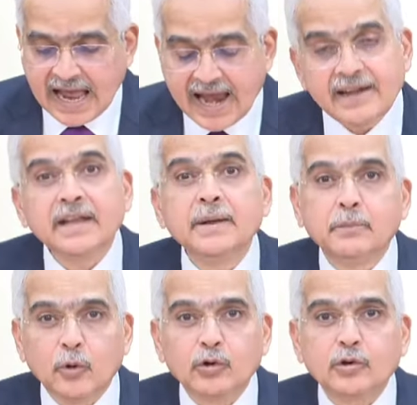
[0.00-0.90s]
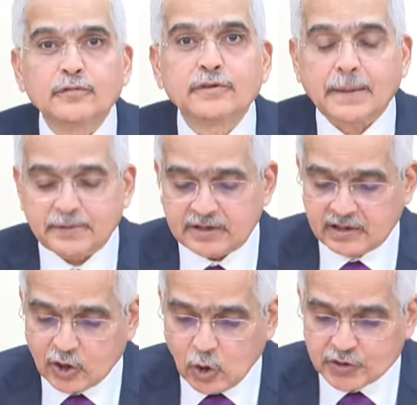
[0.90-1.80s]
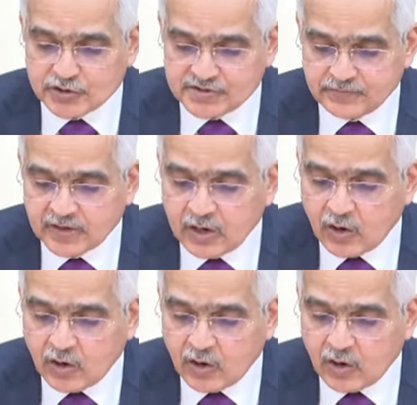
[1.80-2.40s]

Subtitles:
and import of capital goods,